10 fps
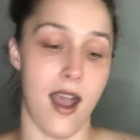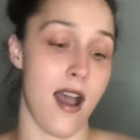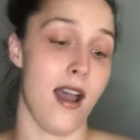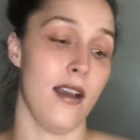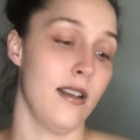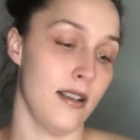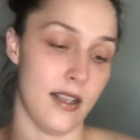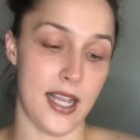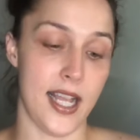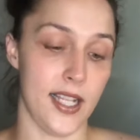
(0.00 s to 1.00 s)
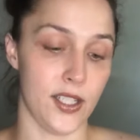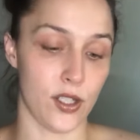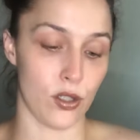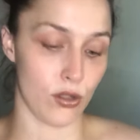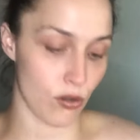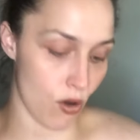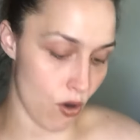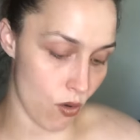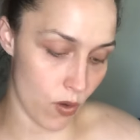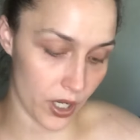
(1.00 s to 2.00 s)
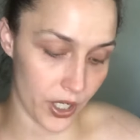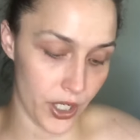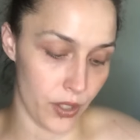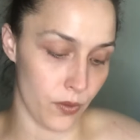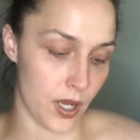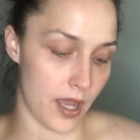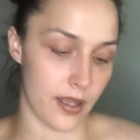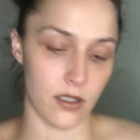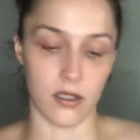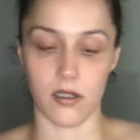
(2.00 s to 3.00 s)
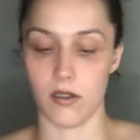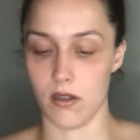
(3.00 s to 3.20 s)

Uh, it's so cute, guys.